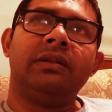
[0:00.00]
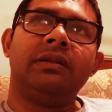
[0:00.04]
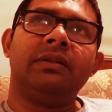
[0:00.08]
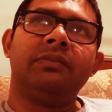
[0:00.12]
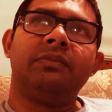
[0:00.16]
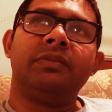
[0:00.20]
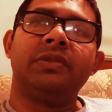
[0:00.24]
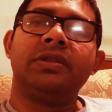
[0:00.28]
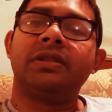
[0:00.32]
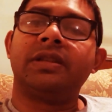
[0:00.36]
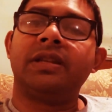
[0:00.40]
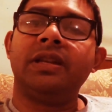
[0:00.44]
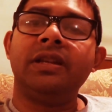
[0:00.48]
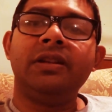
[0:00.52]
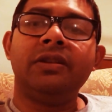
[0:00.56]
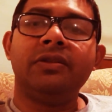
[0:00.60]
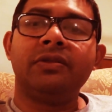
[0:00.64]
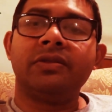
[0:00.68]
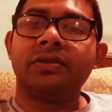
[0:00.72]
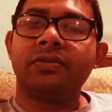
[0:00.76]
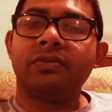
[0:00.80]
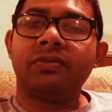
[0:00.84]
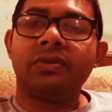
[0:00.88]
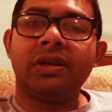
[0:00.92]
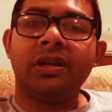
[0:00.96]

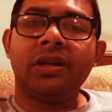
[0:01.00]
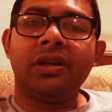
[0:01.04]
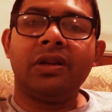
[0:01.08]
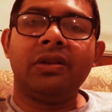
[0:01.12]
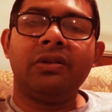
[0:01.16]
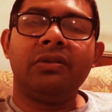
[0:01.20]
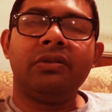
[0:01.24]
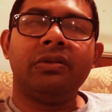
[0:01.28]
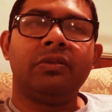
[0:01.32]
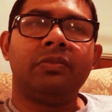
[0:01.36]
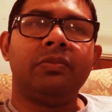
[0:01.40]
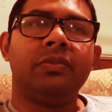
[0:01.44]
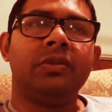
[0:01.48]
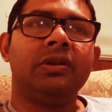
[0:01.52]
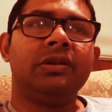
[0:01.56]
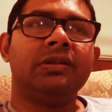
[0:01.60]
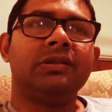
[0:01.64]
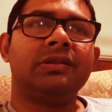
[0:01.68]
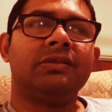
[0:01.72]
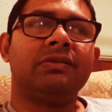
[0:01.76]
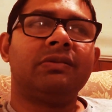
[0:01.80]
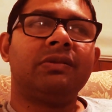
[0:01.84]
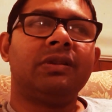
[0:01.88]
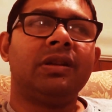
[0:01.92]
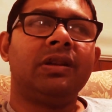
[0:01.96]
mosquitoes around or
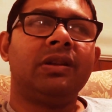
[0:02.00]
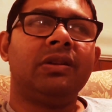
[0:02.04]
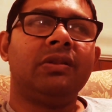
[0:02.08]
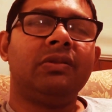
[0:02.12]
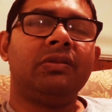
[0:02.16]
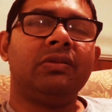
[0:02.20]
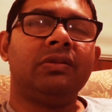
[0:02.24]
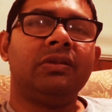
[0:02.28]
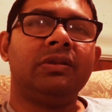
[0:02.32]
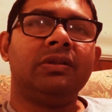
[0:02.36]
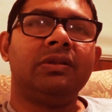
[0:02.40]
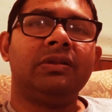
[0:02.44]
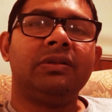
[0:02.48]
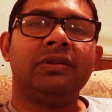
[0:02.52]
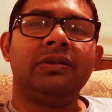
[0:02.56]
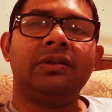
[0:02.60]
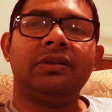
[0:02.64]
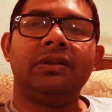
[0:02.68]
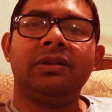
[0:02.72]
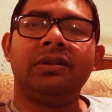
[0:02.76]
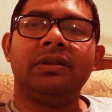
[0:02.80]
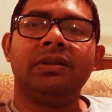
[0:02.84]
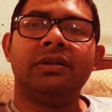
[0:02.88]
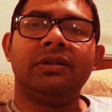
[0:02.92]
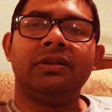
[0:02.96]
bugs around,
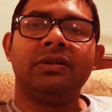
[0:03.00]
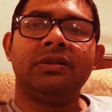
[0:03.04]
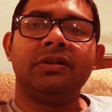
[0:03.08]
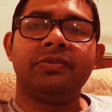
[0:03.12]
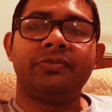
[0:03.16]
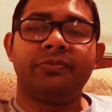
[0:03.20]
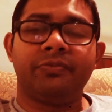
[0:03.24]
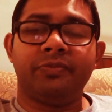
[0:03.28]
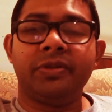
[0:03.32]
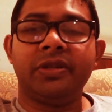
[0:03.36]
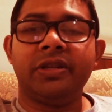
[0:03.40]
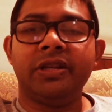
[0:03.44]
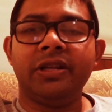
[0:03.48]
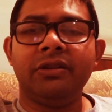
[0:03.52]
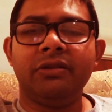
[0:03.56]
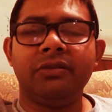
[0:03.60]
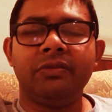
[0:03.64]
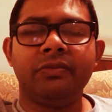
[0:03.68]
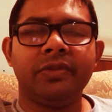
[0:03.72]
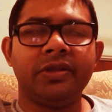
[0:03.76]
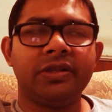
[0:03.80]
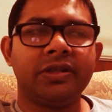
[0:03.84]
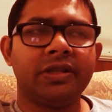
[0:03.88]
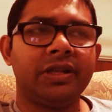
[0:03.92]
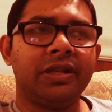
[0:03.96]
particularly
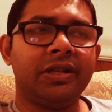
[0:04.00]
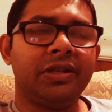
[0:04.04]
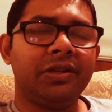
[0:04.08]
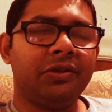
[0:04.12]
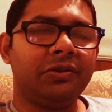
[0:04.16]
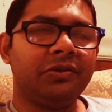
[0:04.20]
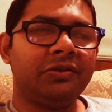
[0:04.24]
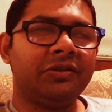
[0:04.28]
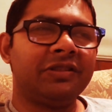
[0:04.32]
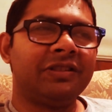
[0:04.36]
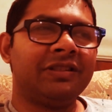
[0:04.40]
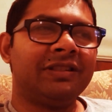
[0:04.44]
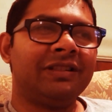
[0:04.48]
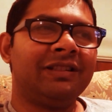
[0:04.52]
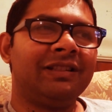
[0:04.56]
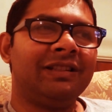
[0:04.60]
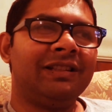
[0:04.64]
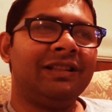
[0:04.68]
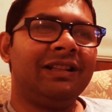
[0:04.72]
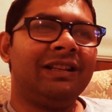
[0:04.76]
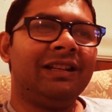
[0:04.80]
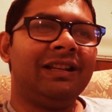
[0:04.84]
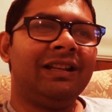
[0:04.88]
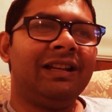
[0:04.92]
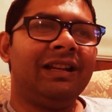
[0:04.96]
mosquitoes.
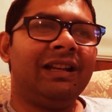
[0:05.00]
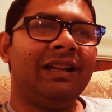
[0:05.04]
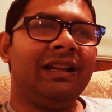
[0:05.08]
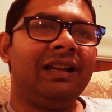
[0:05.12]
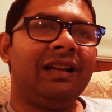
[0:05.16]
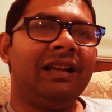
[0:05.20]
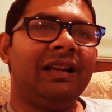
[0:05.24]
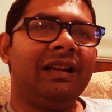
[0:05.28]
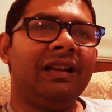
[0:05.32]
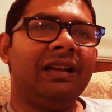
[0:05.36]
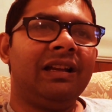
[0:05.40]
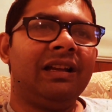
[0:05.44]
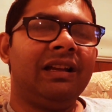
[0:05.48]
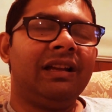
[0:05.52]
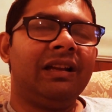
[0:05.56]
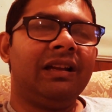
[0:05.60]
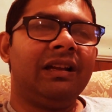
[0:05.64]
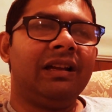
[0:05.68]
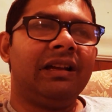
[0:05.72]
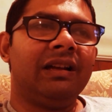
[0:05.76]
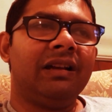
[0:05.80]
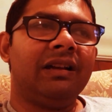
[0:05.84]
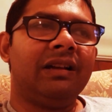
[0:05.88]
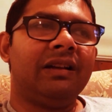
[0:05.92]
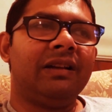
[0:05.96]

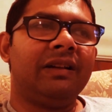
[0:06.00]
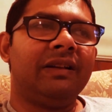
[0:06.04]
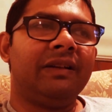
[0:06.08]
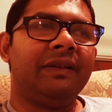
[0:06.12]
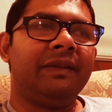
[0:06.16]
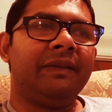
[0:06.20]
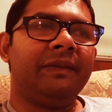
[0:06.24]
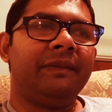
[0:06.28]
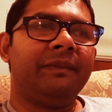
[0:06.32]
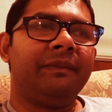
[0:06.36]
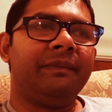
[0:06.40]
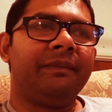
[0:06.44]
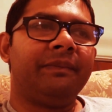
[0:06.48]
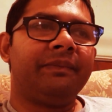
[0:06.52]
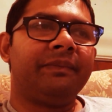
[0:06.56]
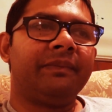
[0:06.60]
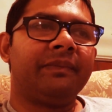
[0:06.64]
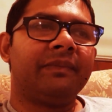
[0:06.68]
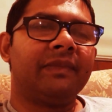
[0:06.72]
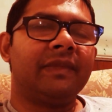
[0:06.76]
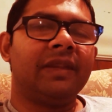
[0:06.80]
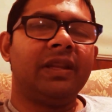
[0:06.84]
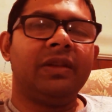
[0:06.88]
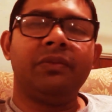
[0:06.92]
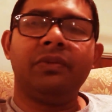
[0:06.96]
Um,
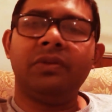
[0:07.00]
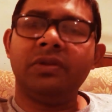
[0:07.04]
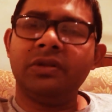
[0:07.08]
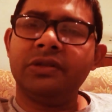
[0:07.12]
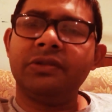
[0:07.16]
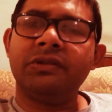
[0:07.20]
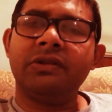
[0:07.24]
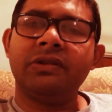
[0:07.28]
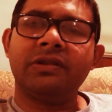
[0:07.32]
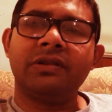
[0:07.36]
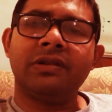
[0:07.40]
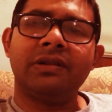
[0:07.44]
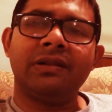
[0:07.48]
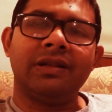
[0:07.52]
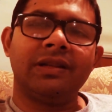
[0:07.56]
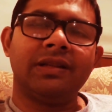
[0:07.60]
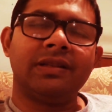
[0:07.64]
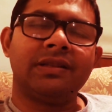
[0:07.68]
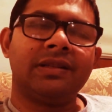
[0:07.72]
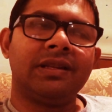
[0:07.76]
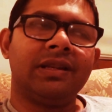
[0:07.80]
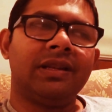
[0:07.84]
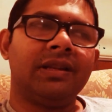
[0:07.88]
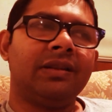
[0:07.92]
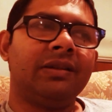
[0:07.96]
it works to a certain
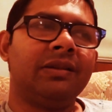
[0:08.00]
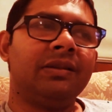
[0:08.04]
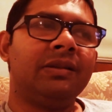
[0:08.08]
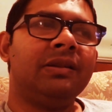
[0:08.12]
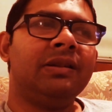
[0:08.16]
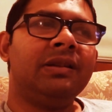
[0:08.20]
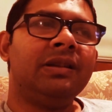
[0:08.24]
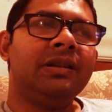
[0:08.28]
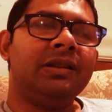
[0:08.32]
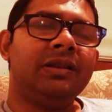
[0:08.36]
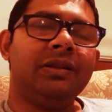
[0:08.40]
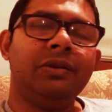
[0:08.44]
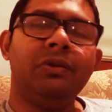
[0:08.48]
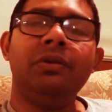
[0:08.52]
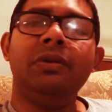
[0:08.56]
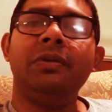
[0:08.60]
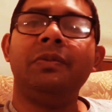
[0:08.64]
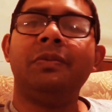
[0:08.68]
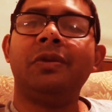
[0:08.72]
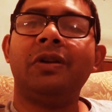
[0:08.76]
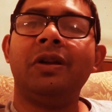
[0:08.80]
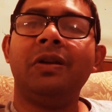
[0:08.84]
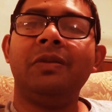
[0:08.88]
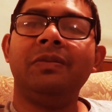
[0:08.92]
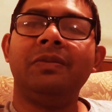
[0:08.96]
extent. The only
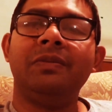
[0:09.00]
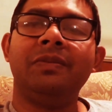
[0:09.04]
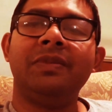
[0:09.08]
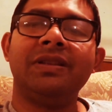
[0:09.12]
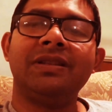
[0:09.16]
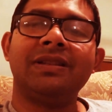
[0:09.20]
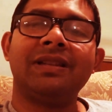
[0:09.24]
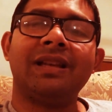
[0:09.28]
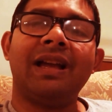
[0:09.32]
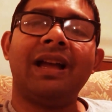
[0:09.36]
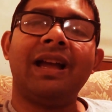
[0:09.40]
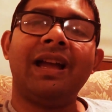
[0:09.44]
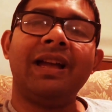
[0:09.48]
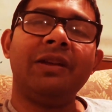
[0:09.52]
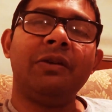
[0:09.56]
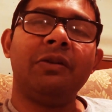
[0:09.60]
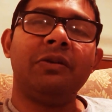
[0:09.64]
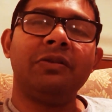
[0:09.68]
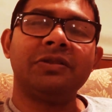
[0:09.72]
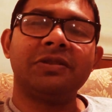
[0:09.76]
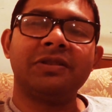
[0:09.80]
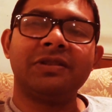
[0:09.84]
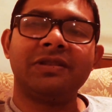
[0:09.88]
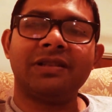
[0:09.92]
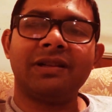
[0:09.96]
problem is I
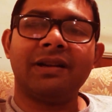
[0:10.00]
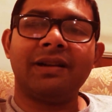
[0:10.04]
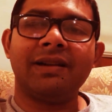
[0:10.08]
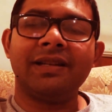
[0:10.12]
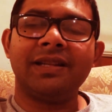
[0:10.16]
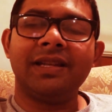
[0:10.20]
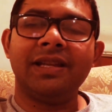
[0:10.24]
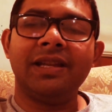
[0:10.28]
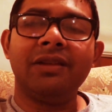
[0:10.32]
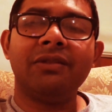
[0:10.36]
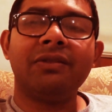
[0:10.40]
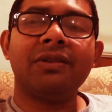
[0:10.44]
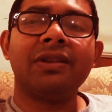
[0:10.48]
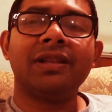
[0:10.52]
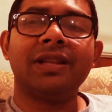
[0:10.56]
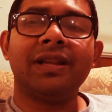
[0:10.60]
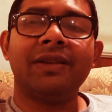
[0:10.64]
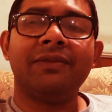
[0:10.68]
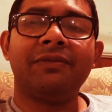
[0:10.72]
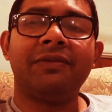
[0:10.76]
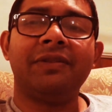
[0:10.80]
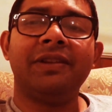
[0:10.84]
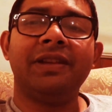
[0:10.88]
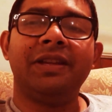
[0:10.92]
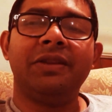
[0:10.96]
also start hearing that
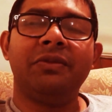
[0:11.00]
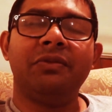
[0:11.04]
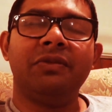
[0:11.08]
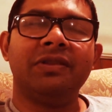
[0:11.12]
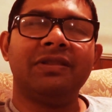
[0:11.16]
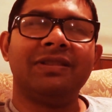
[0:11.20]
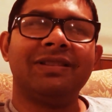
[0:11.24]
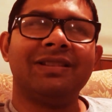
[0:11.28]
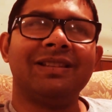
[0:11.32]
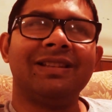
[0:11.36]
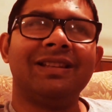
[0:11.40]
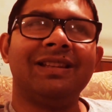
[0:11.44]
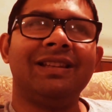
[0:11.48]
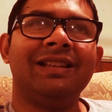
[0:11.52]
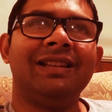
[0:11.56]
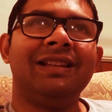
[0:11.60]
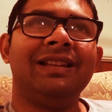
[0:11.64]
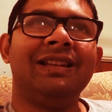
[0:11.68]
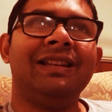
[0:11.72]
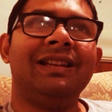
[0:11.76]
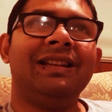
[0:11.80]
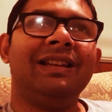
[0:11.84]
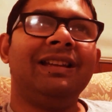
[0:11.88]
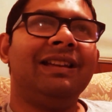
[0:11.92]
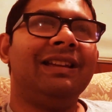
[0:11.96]
frequency,
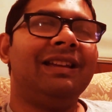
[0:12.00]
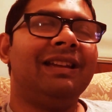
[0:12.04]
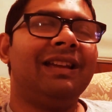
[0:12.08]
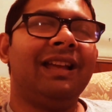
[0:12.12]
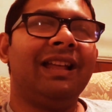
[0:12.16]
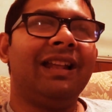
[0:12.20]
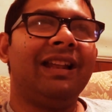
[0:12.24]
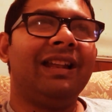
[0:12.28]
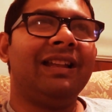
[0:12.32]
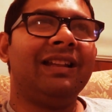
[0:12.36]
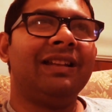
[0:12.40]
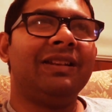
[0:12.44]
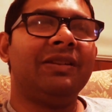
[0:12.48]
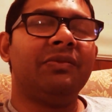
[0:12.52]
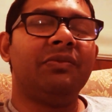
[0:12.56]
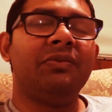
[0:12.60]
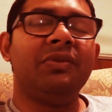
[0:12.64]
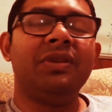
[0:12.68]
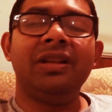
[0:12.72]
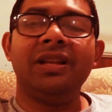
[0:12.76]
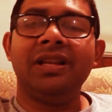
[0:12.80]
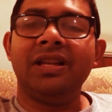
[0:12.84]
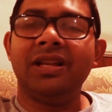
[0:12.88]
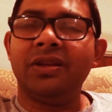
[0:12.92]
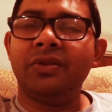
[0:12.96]
and it
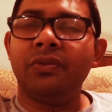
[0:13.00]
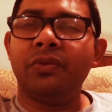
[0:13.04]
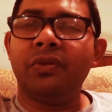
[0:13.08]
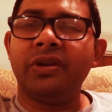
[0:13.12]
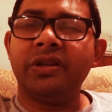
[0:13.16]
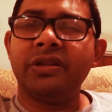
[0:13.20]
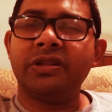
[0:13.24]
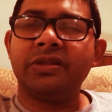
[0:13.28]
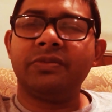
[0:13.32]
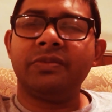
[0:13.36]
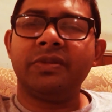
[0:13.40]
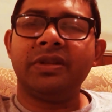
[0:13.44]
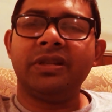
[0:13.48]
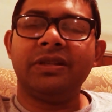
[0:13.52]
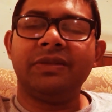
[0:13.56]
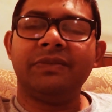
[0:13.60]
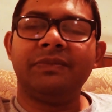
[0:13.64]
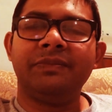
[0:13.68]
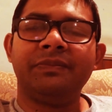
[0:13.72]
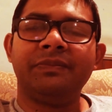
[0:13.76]
really annoys me.